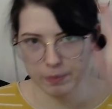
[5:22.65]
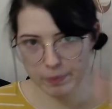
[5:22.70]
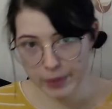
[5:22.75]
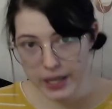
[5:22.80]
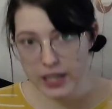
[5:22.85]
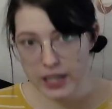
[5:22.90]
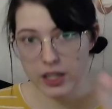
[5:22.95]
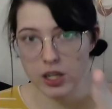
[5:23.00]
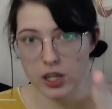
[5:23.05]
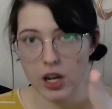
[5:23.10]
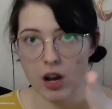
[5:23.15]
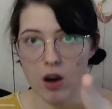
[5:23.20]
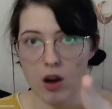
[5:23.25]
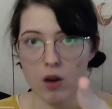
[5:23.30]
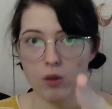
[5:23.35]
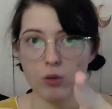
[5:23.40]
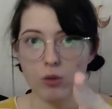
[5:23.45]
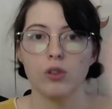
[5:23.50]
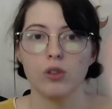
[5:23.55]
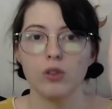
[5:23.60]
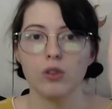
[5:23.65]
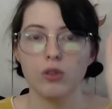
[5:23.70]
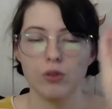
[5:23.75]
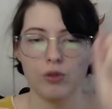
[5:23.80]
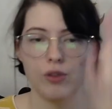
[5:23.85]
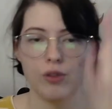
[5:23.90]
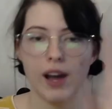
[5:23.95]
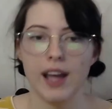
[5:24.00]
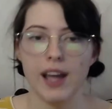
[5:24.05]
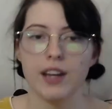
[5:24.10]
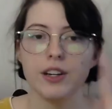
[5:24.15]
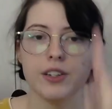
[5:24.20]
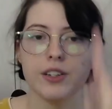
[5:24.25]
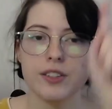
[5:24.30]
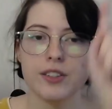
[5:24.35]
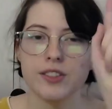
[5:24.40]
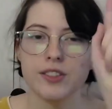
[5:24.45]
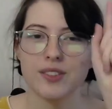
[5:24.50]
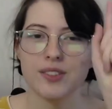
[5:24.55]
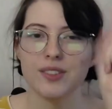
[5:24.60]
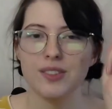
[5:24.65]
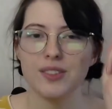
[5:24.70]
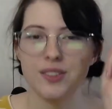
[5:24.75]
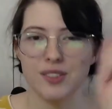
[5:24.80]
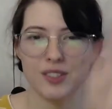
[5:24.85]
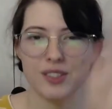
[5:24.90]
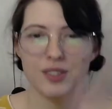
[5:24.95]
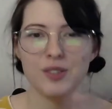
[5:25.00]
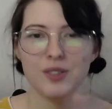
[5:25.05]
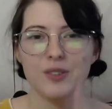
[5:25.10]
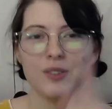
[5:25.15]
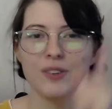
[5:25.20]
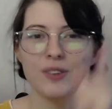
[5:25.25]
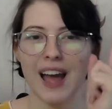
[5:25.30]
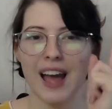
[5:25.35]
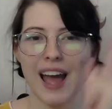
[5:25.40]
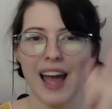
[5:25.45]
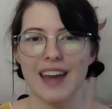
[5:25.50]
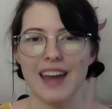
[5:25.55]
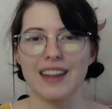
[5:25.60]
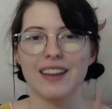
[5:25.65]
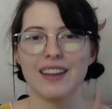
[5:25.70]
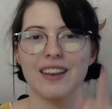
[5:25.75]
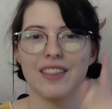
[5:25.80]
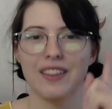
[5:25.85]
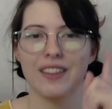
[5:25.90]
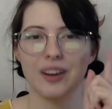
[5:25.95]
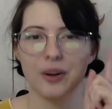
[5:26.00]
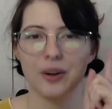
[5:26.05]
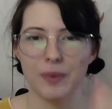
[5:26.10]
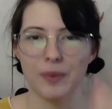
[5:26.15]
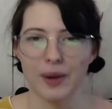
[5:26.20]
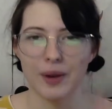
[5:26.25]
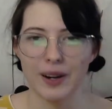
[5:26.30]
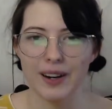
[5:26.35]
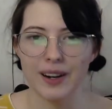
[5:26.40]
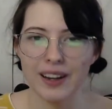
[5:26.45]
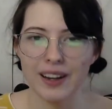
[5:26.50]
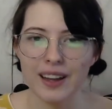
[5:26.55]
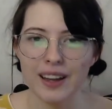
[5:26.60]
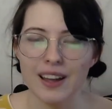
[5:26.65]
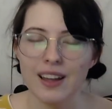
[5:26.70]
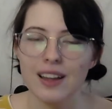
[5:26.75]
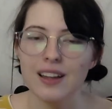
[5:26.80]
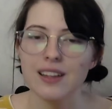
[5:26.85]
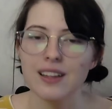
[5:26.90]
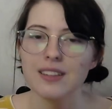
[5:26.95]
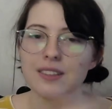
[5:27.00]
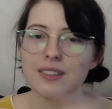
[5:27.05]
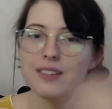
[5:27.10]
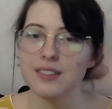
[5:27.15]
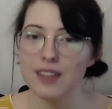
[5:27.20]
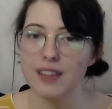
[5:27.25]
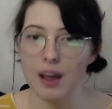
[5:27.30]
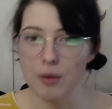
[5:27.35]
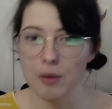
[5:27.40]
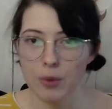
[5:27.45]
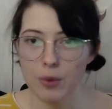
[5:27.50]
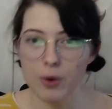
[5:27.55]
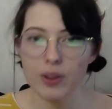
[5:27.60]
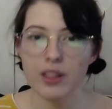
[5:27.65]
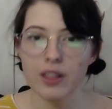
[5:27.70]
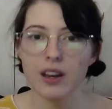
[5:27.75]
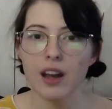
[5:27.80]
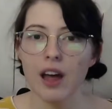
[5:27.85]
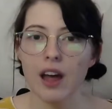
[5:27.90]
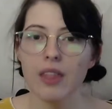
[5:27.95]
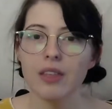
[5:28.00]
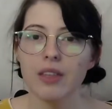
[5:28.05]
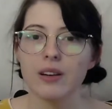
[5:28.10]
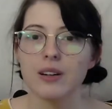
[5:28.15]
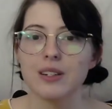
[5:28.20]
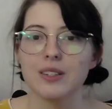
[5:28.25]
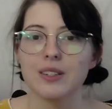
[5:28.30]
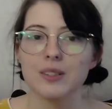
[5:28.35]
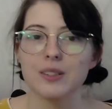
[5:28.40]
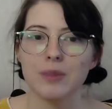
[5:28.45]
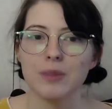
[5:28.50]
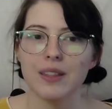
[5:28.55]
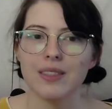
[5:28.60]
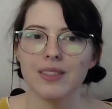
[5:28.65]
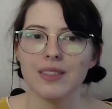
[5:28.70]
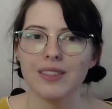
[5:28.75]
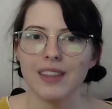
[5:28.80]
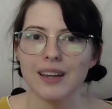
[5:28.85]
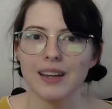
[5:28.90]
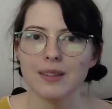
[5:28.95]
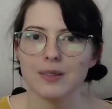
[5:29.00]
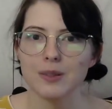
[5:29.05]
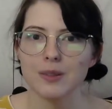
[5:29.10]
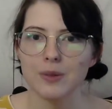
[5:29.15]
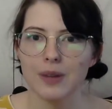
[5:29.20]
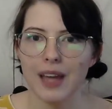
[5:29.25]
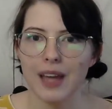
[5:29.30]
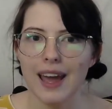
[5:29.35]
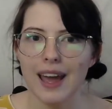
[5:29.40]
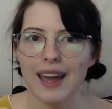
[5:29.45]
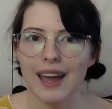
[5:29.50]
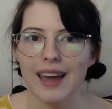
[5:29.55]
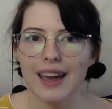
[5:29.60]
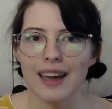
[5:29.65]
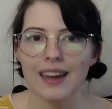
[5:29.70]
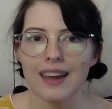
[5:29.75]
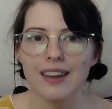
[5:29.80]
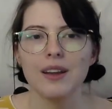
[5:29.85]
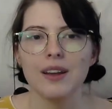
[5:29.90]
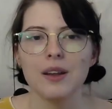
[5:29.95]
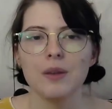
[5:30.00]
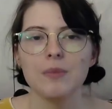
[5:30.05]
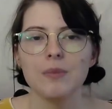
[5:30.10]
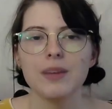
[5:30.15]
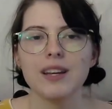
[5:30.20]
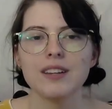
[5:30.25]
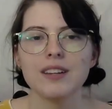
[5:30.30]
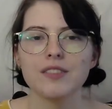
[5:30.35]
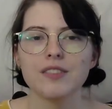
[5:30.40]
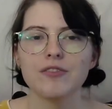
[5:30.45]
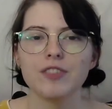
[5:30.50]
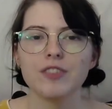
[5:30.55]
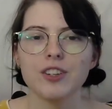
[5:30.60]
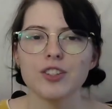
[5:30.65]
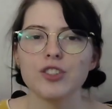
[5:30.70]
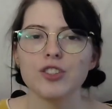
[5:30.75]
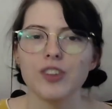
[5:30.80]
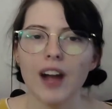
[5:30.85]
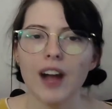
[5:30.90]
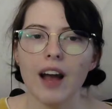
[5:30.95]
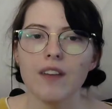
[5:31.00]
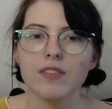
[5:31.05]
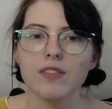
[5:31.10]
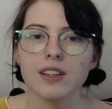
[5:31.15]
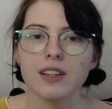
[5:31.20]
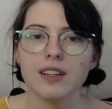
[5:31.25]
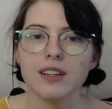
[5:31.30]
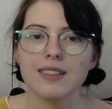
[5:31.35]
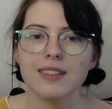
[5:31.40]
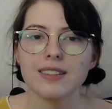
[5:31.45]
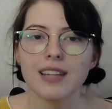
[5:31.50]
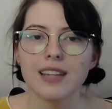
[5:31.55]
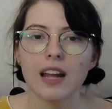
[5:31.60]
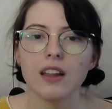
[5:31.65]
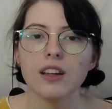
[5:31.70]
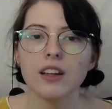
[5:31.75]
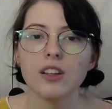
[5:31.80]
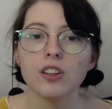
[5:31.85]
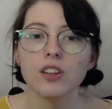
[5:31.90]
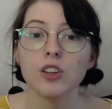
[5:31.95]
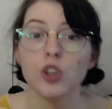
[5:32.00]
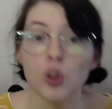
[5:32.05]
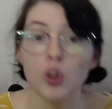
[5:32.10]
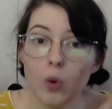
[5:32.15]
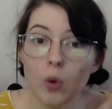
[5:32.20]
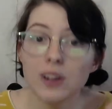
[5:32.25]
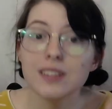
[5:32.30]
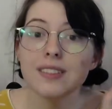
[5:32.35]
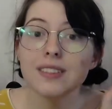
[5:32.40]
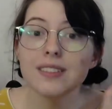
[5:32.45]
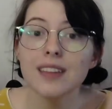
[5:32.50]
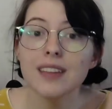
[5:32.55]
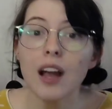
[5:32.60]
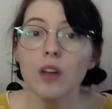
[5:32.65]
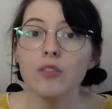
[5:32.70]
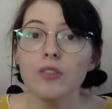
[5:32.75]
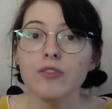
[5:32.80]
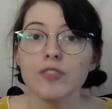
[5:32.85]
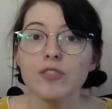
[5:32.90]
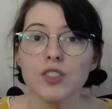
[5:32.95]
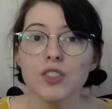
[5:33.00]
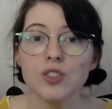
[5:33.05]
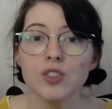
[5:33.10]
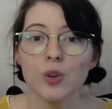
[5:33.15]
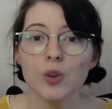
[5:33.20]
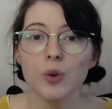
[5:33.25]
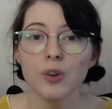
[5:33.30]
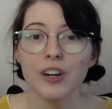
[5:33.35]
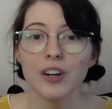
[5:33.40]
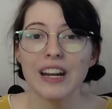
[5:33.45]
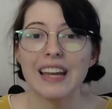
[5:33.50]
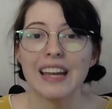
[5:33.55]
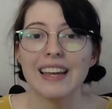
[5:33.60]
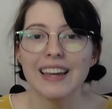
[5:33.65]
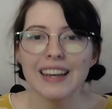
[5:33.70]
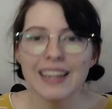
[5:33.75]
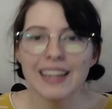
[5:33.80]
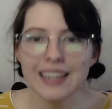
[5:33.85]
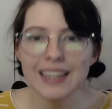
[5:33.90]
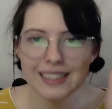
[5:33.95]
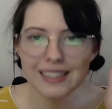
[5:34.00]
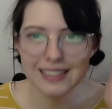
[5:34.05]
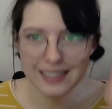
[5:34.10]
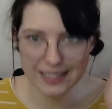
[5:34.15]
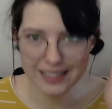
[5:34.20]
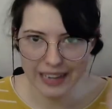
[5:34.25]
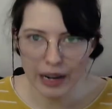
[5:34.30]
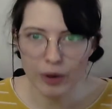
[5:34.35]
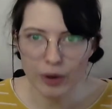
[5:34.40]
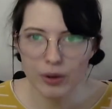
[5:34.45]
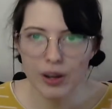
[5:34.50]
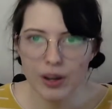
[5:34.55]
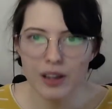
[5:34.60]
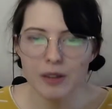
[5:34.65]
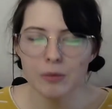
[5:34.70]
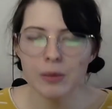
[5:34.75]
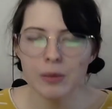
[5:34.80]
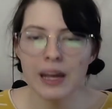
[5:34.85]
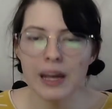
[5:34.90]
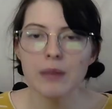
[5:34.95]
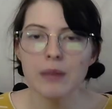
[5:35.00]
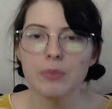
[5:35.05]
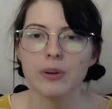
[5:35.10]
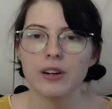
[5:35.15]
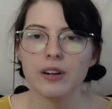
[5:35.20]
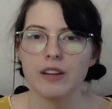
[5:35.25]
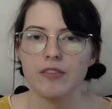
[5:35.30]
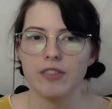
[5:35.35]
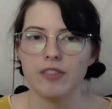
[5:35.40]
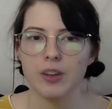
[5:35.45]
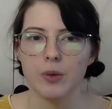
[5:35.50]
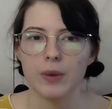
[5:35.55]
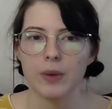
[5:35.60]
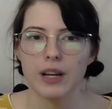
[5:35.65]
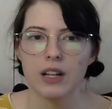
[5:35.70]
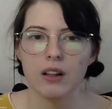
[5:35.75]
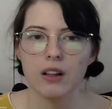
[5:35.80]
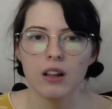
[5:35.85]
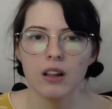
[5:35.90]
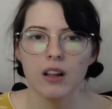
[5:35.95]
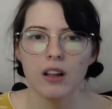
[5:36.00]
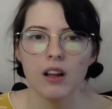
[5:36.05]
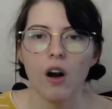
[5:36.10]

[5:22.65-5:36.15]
Big no. Writers do edit their work, some more than others, but that's okay, because a first draft is telling yourself the story, getting it down on paper, if you will.